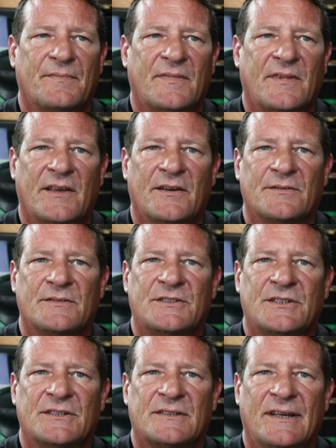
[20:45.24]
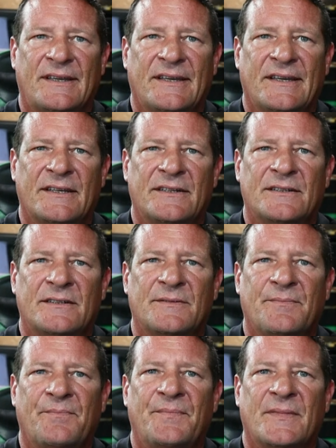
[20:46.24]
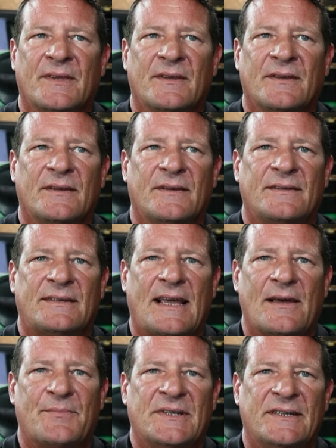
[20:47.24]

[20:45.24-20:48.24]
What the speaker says: you know, just again tapping